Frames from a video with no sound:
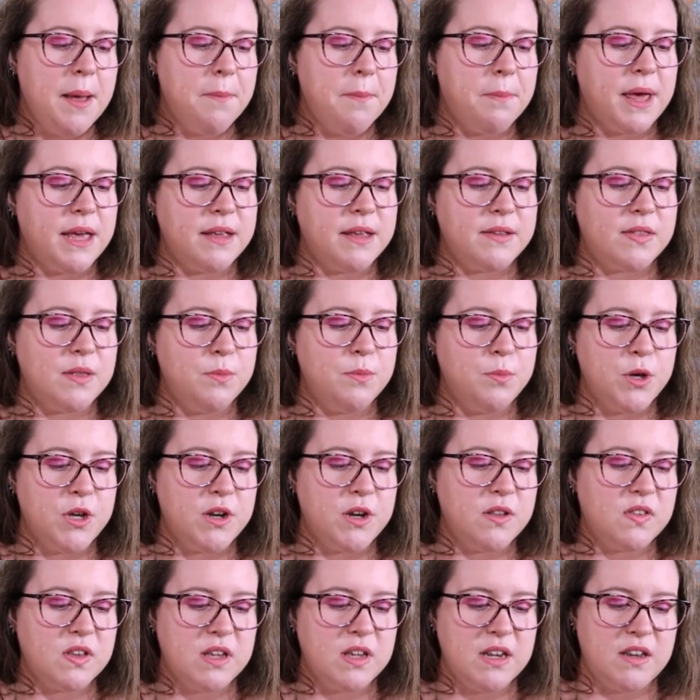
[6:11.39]
But as the
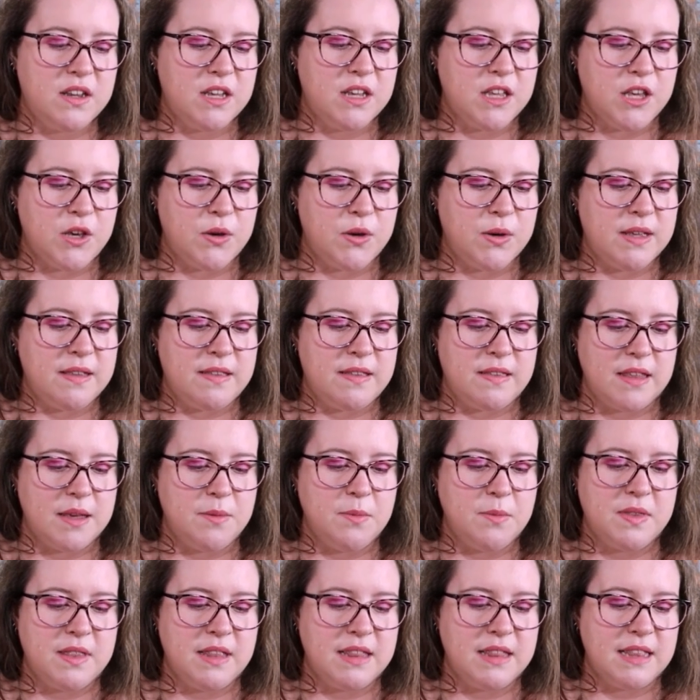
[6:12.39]
murders continue, it
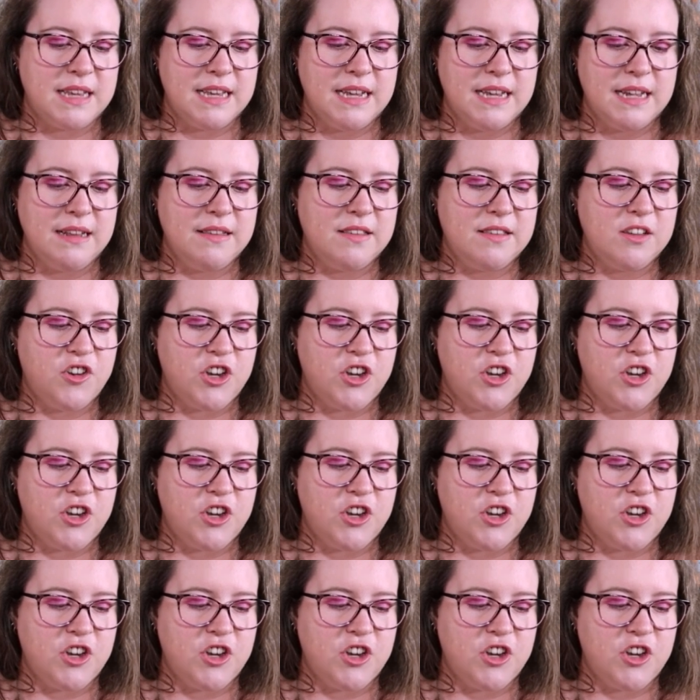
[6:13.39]
seems that the killer's